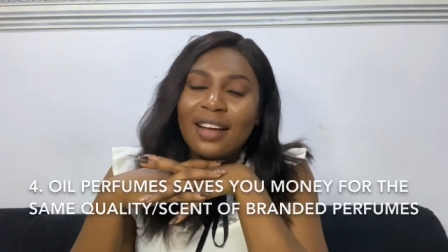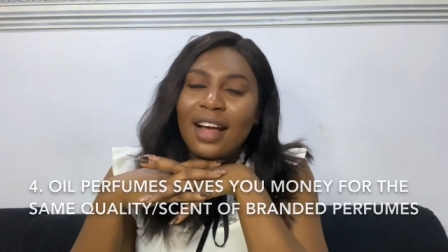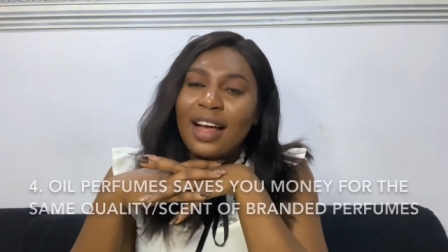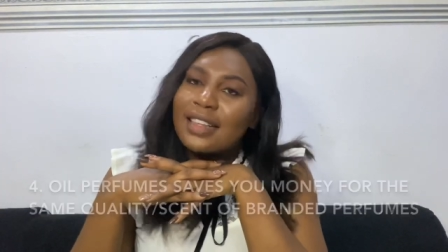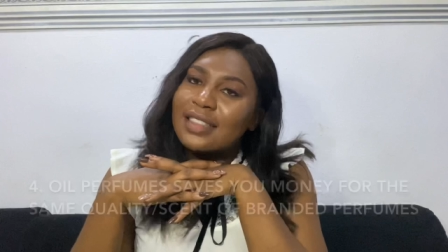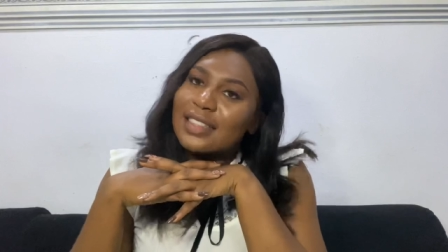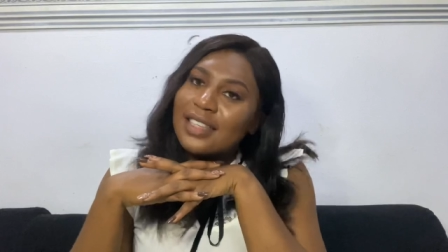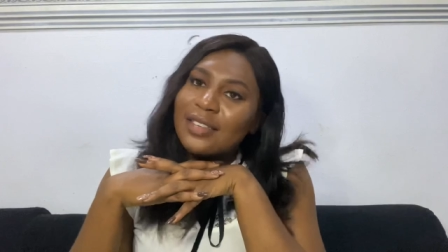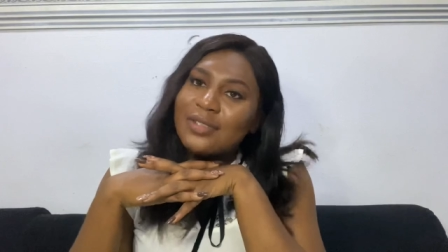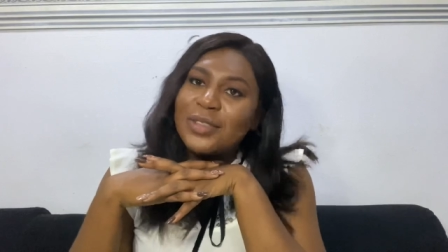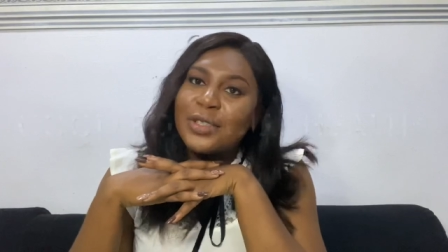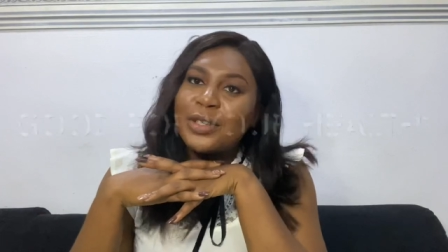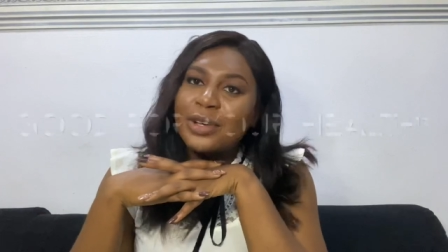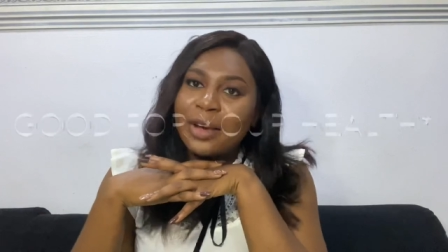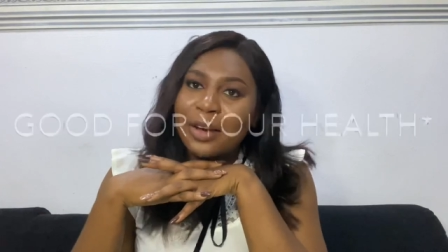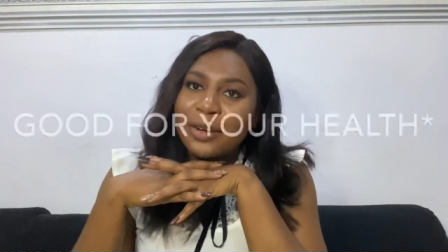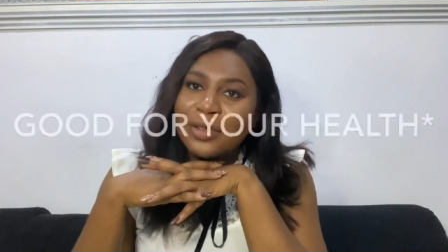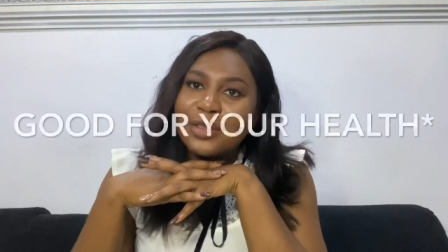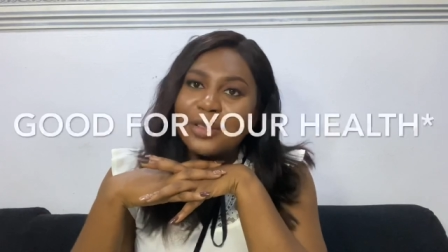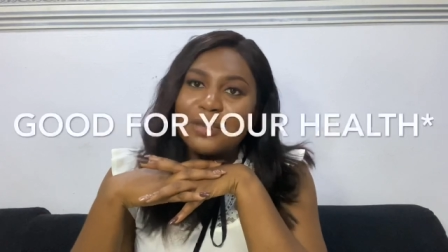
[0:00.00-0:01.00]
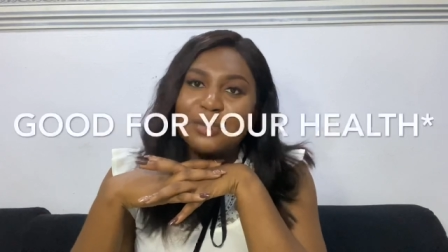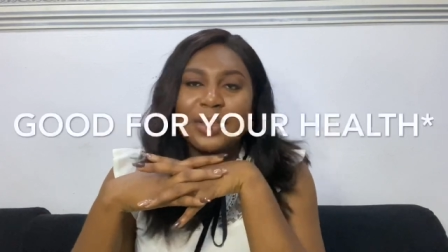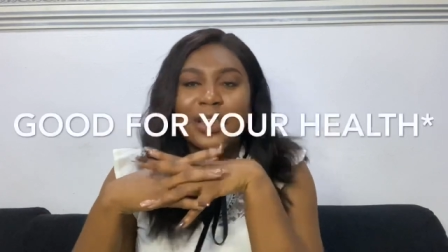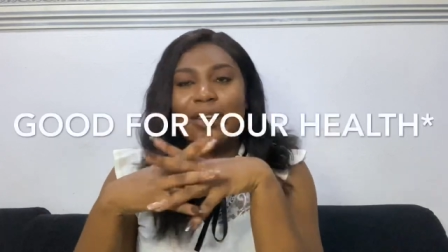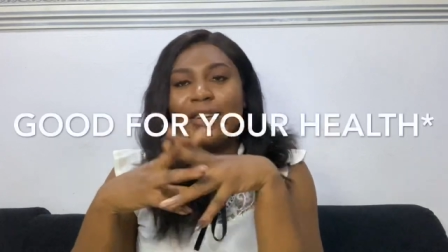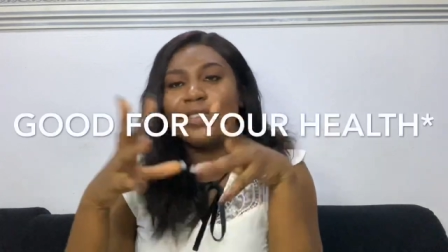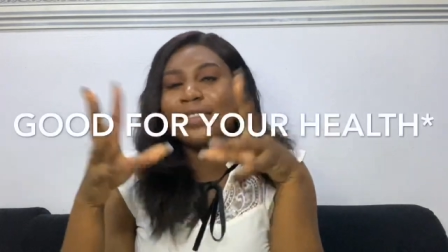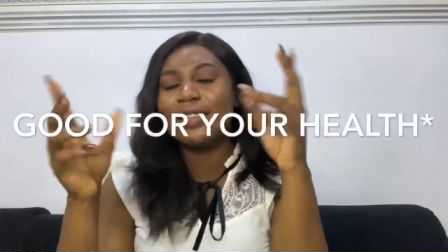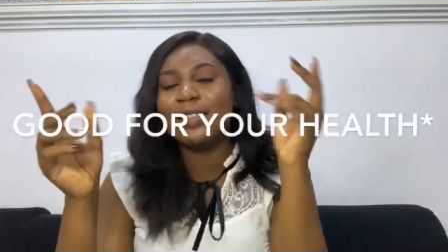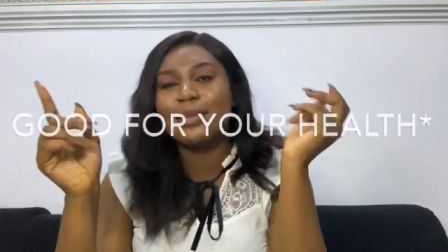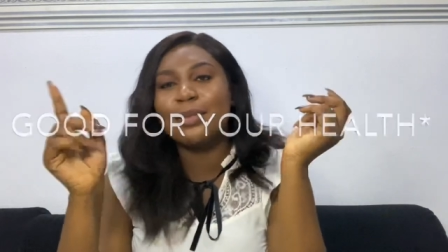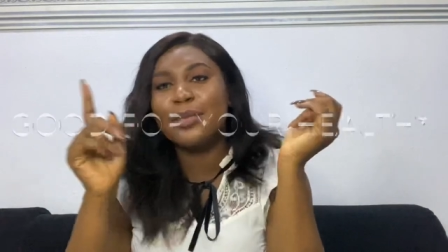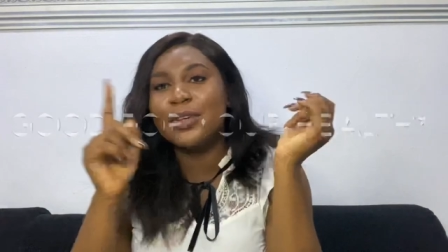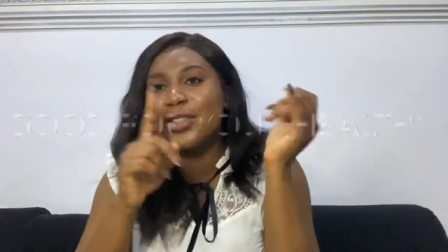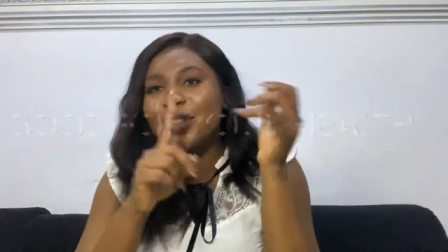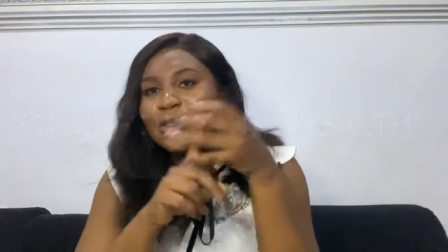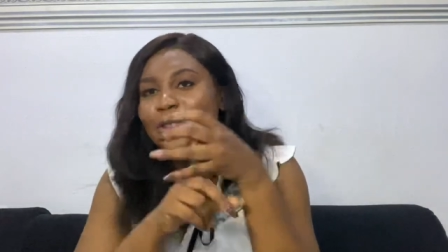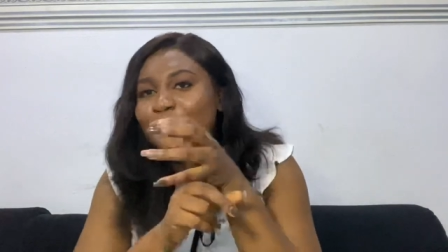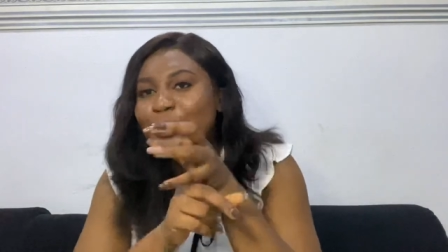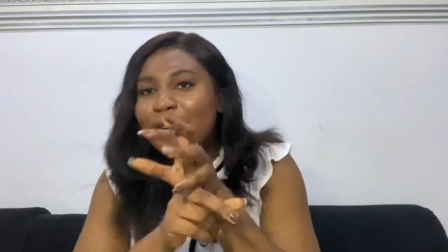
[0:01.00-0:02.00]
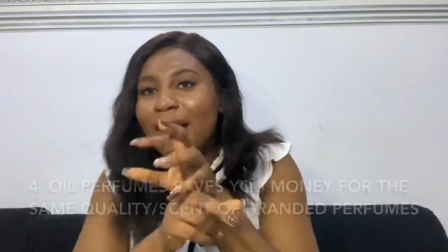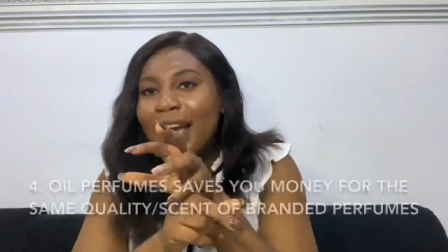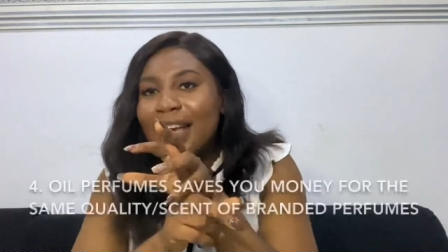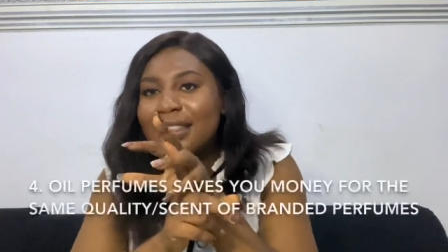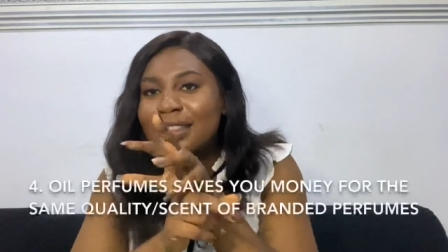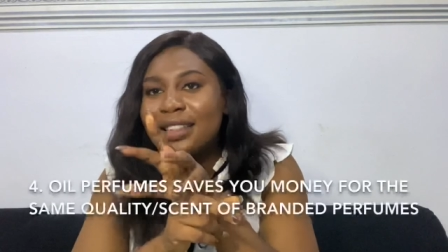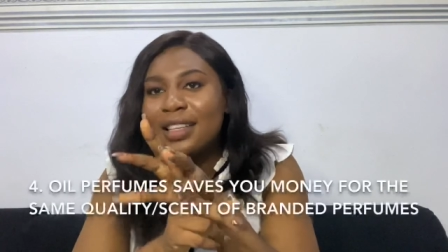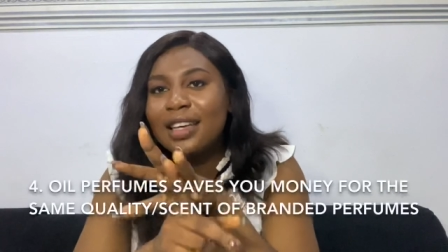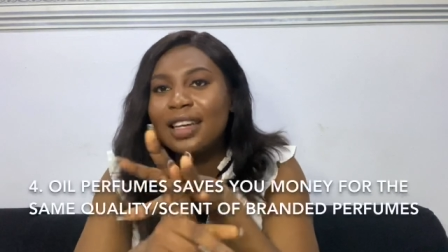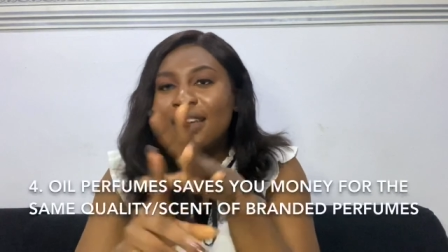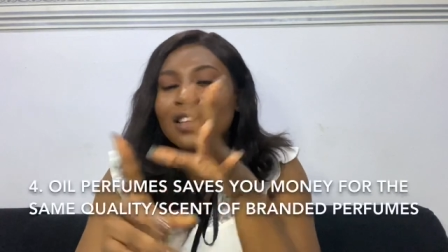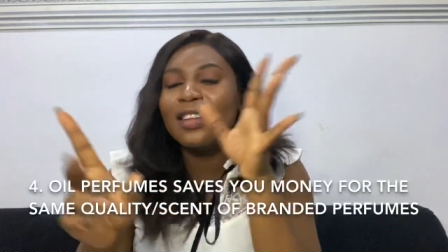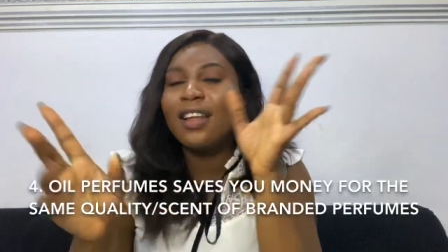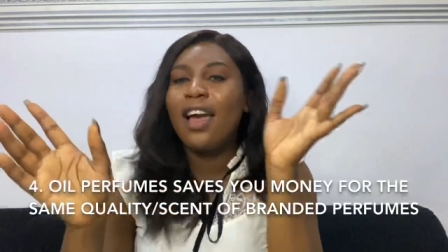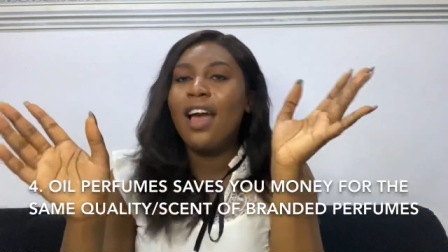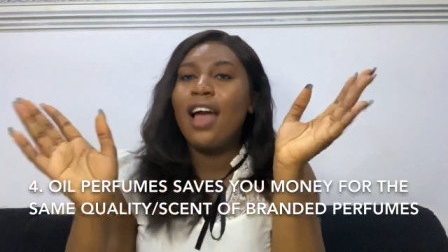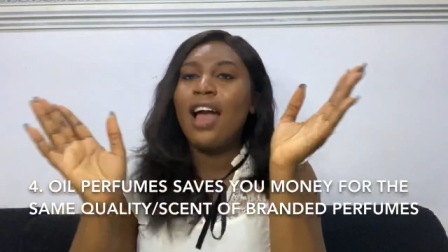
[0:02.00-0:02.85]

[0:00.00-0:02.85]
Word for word: and saves you health because it's moisturizing